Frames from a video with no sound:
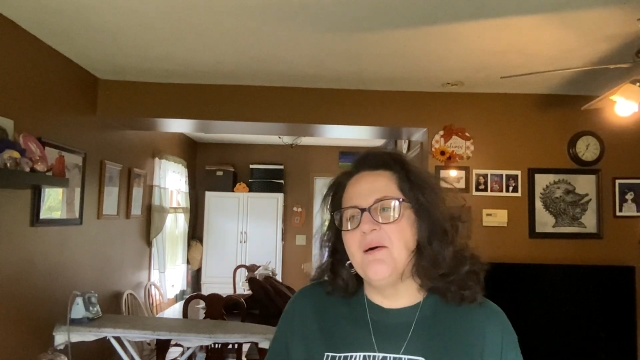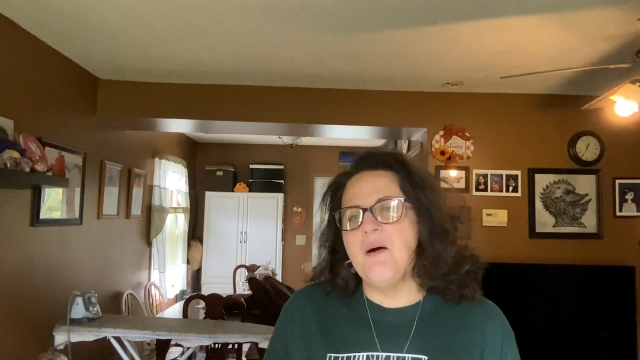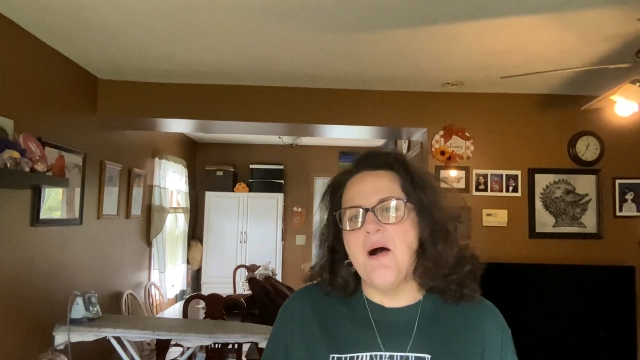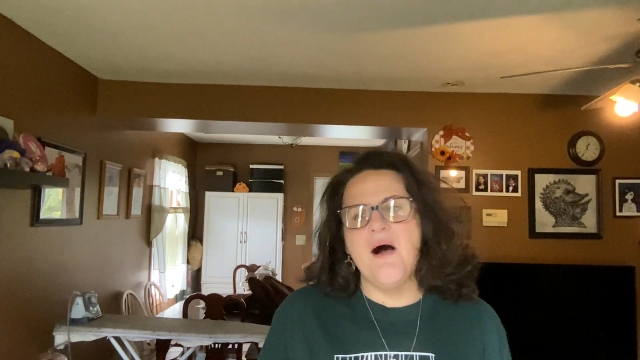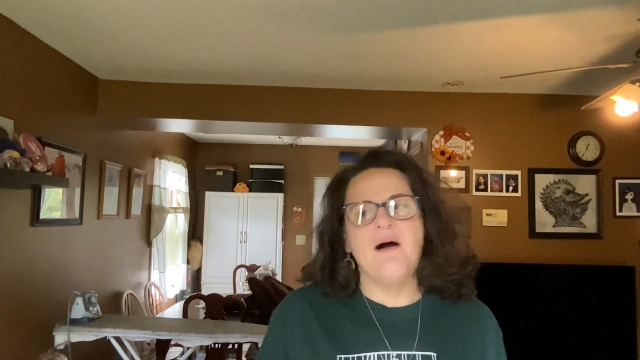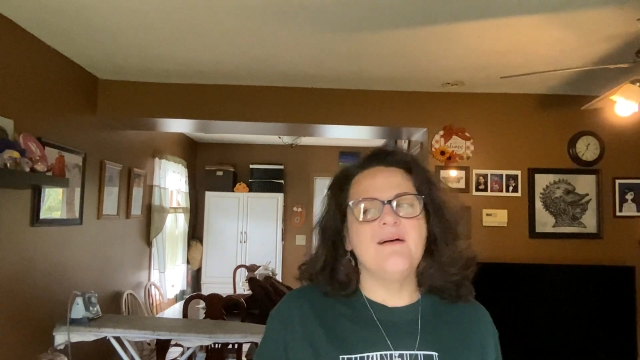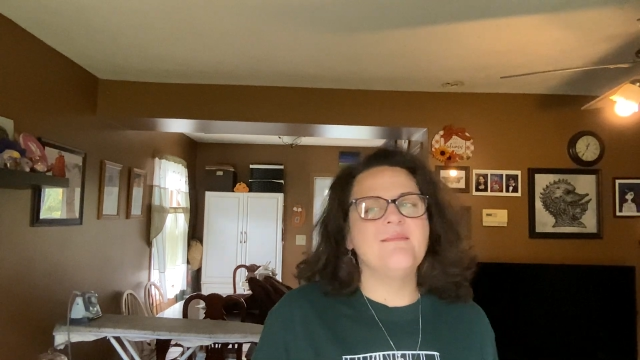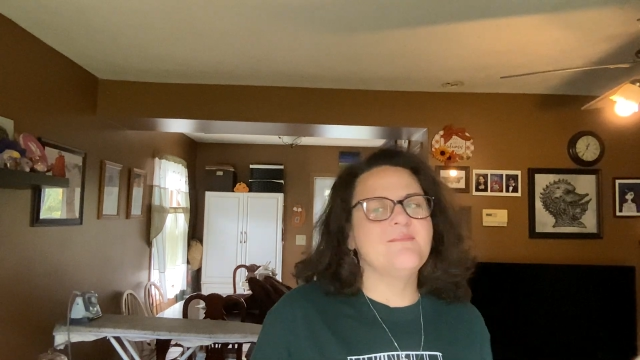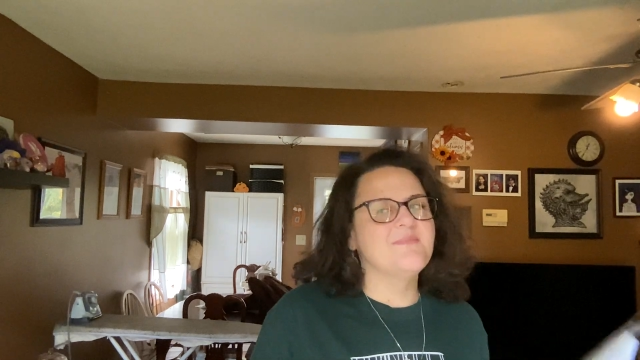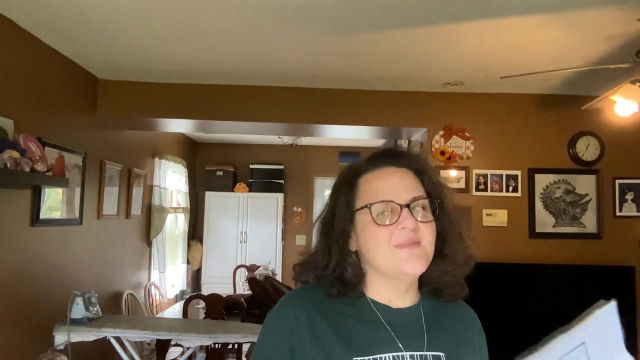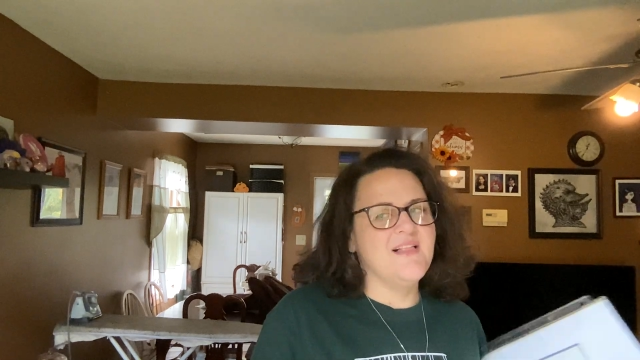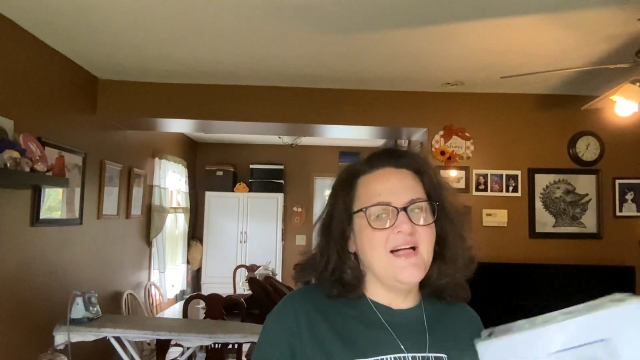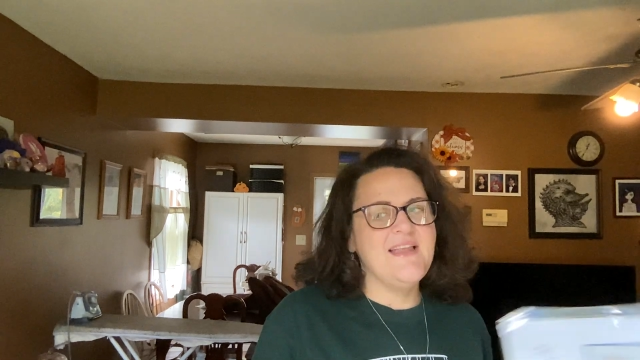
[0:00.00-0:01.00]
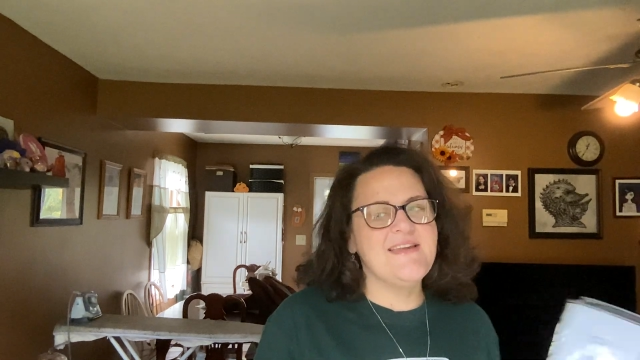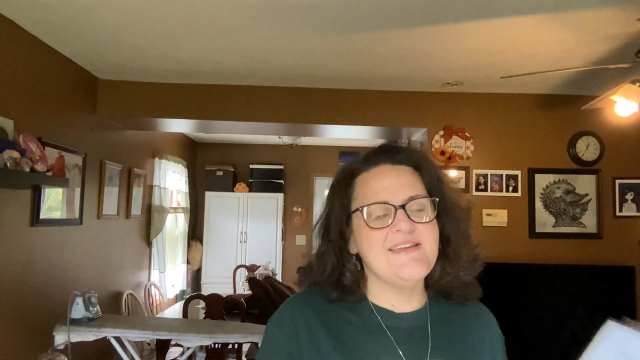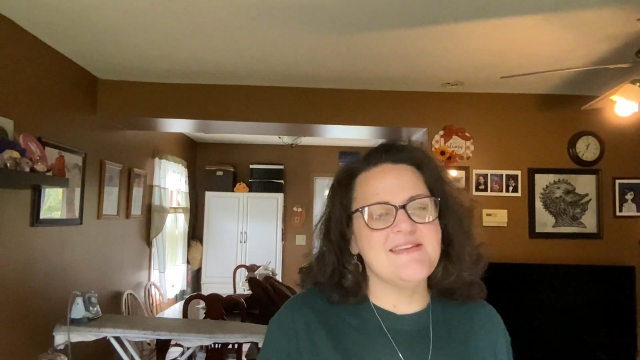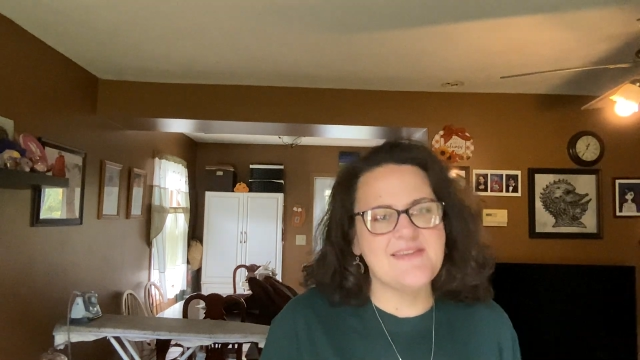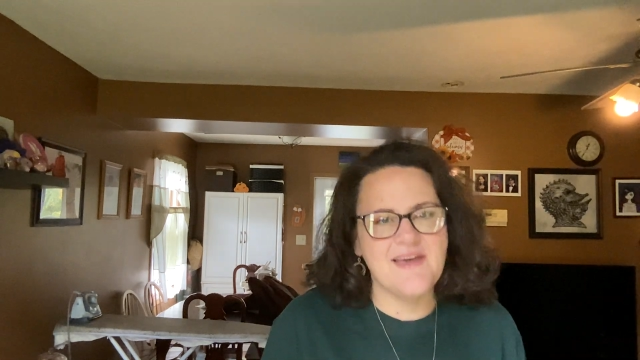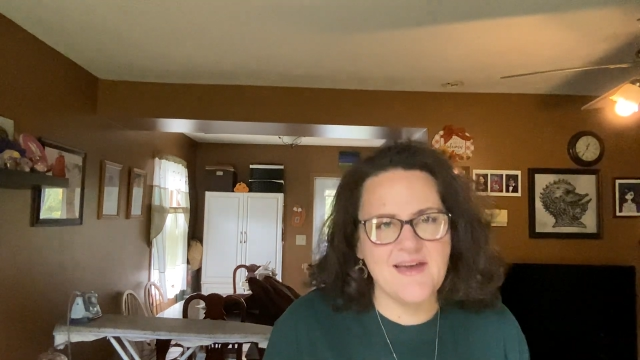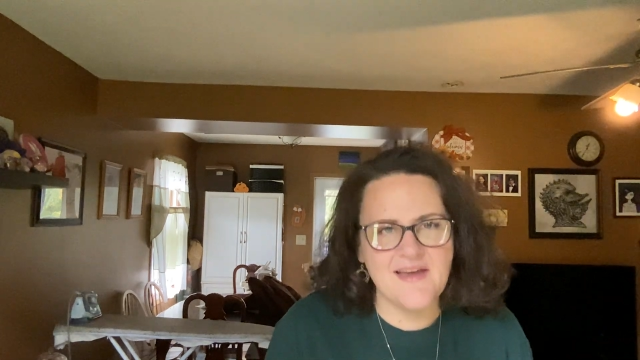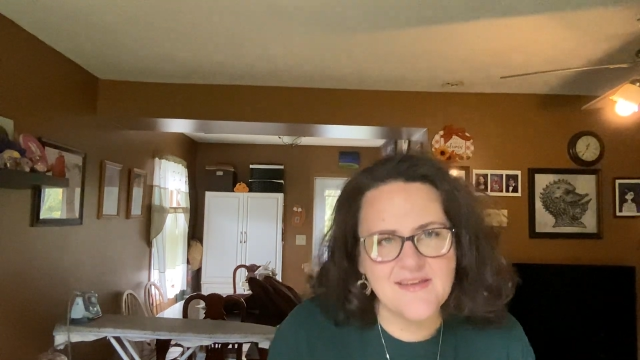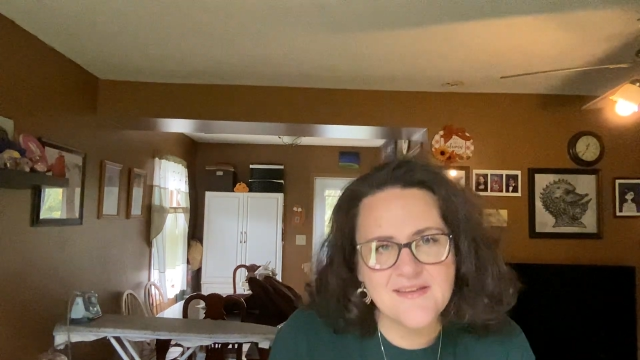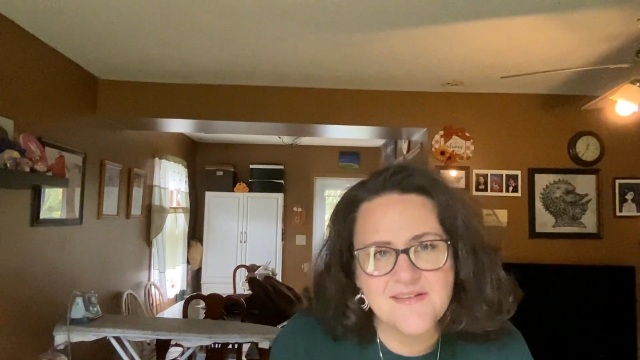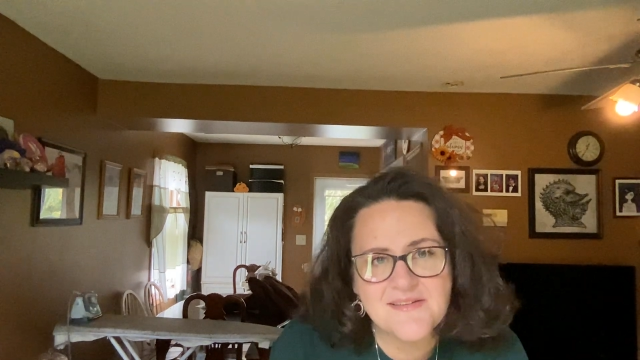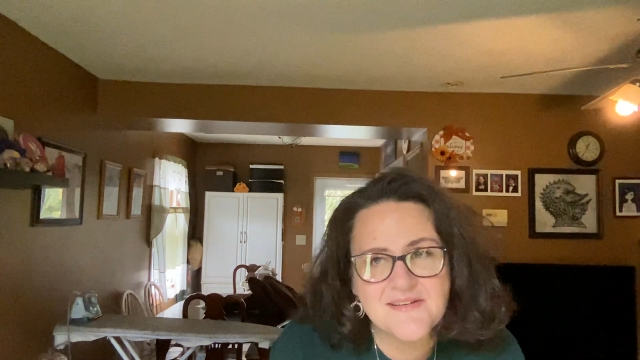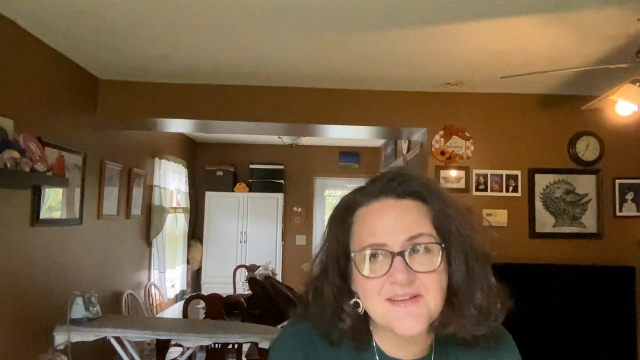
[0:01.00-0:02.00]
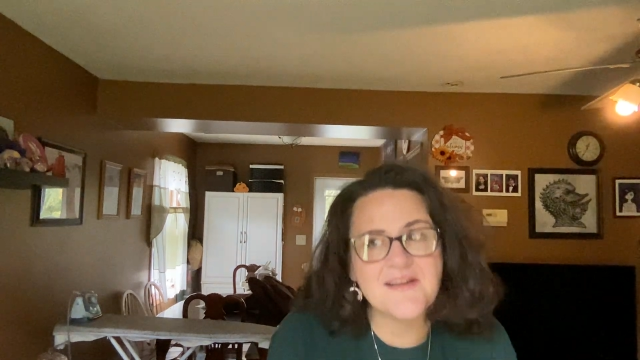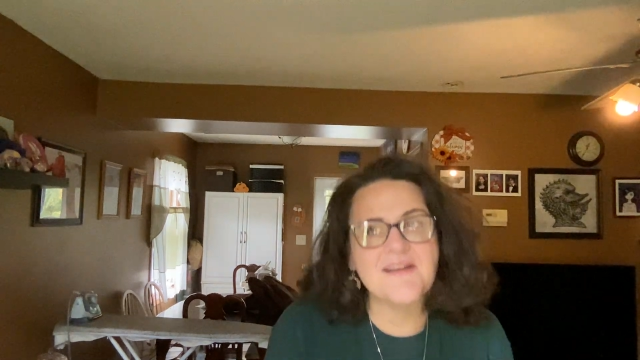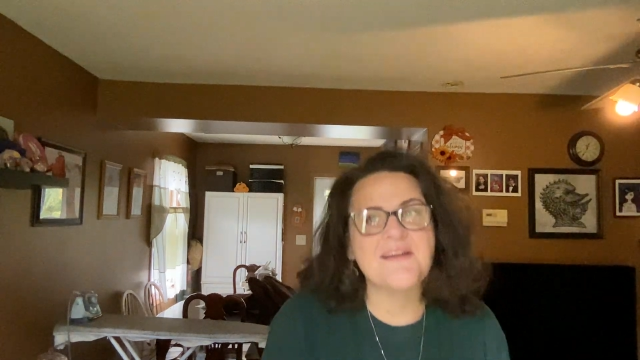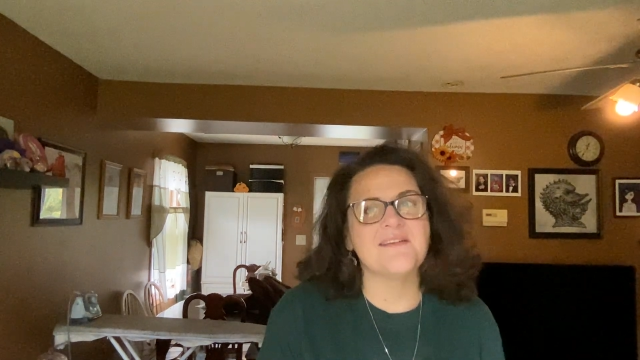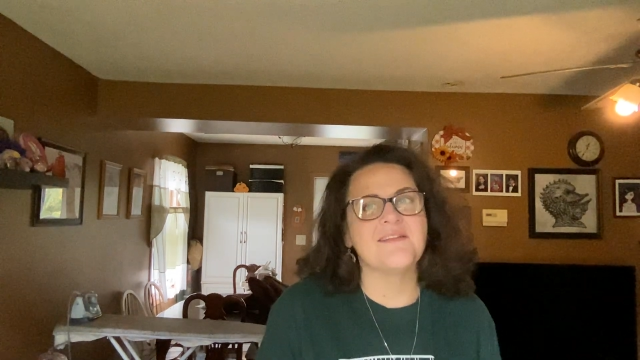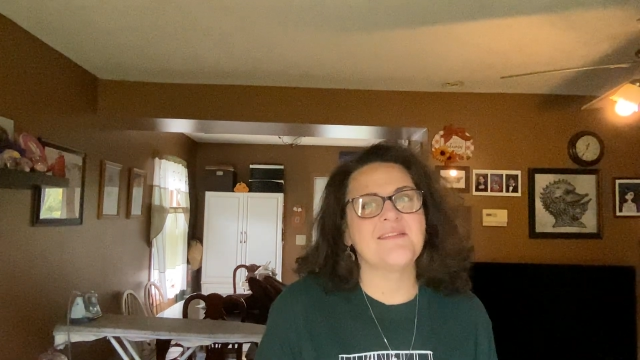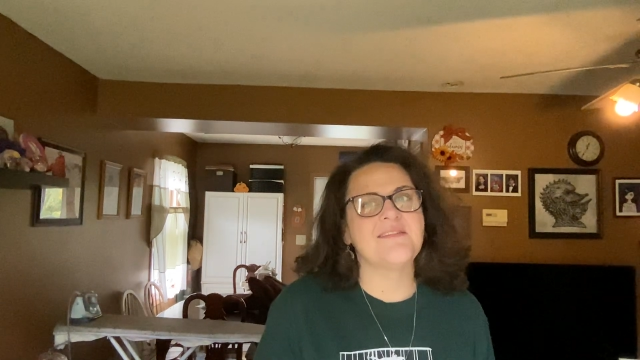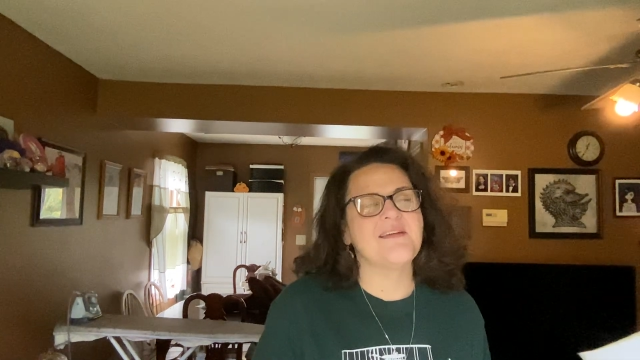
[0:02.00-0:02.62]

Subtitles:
I'm glad I didn't die because